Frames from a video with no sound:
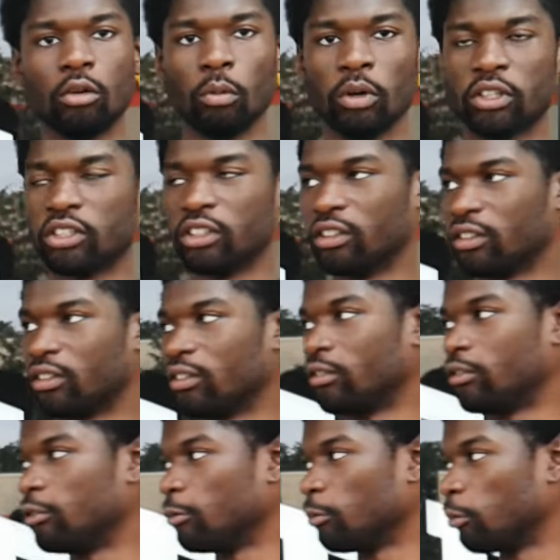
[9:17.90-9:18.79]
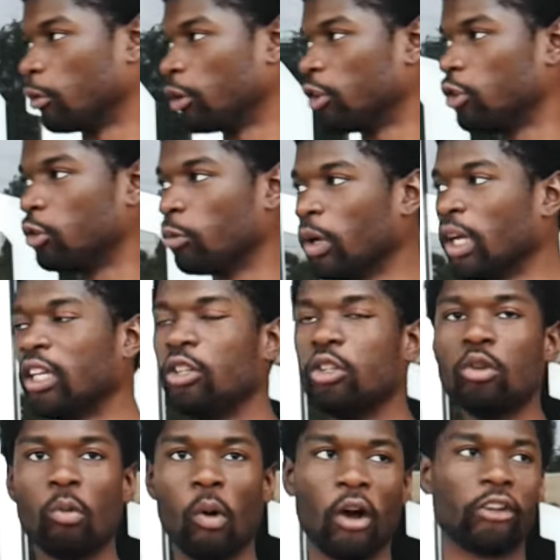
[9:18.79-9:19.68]
which is really
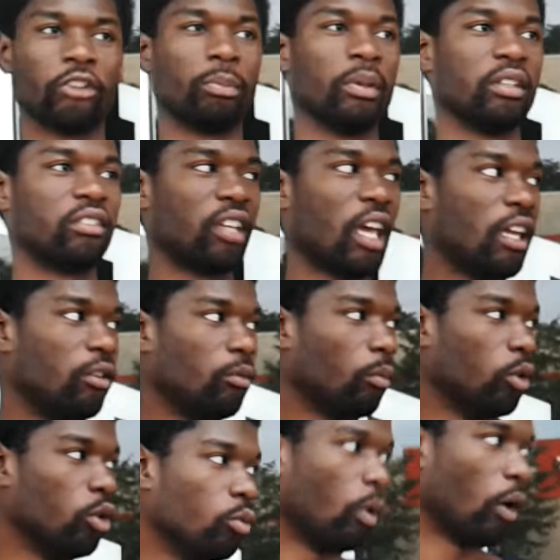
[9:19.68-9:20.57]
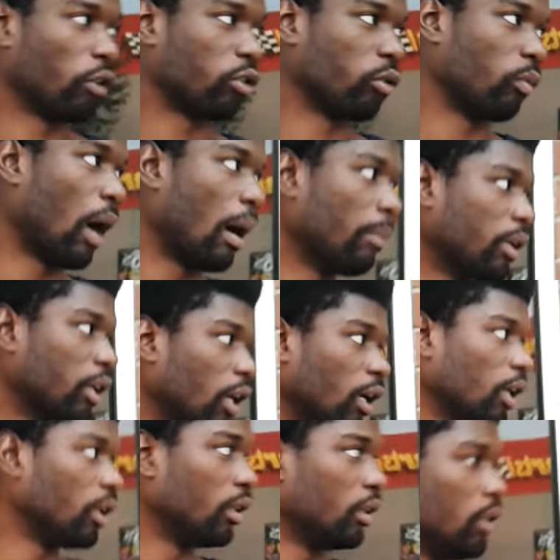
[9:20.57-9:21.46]
you worshiping Satan when you worship Ramadan.